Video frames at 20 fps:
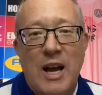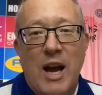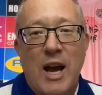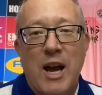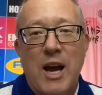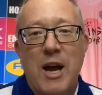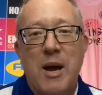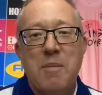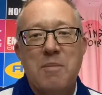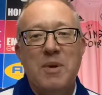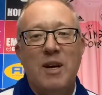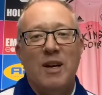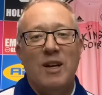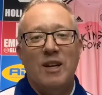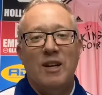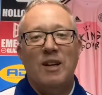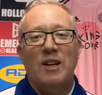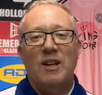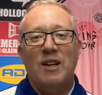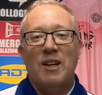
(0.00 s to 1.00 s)

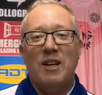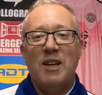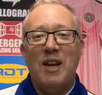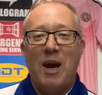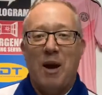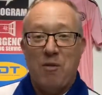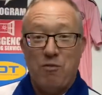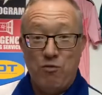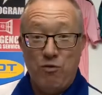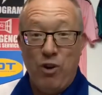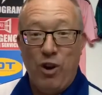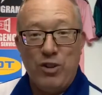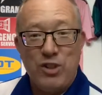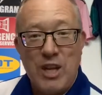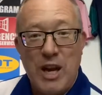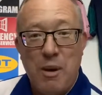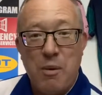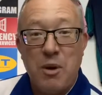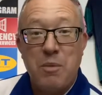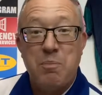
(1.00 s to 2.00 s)
Ross
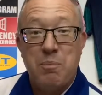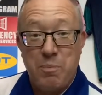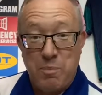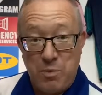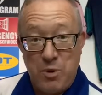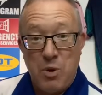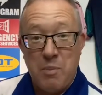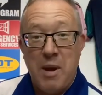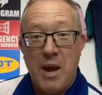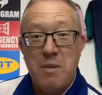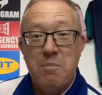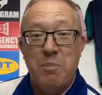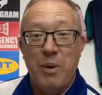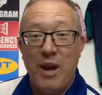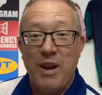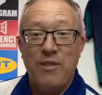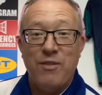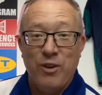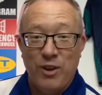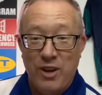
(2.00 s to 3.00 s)
Howard, Jermaine
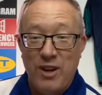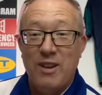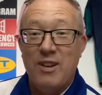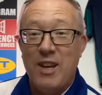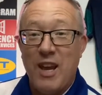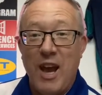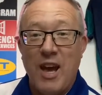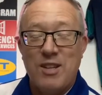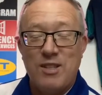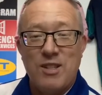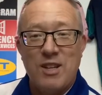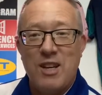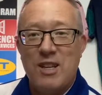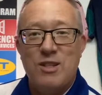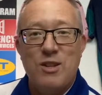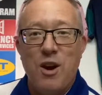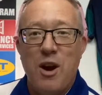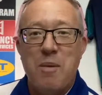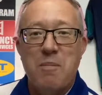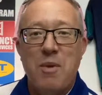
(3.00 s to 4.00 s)
Beckford. Yes,
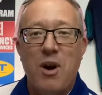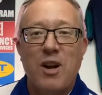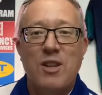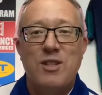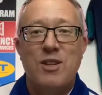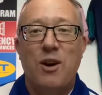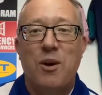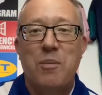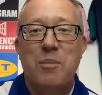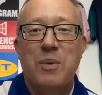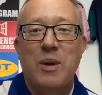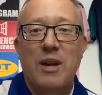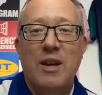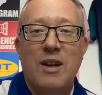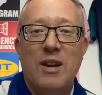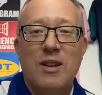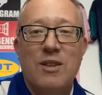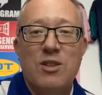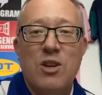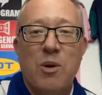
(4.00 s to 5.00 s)
he's not in my top
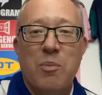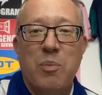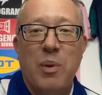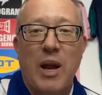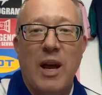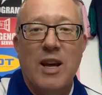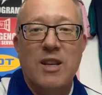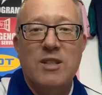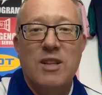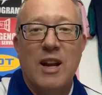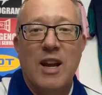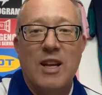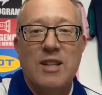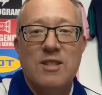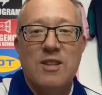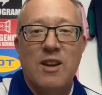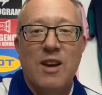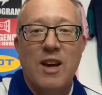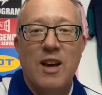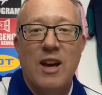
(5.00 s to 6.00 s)
players at
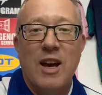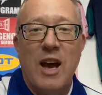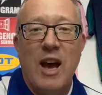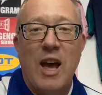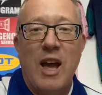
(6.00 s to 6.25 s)
Leicester.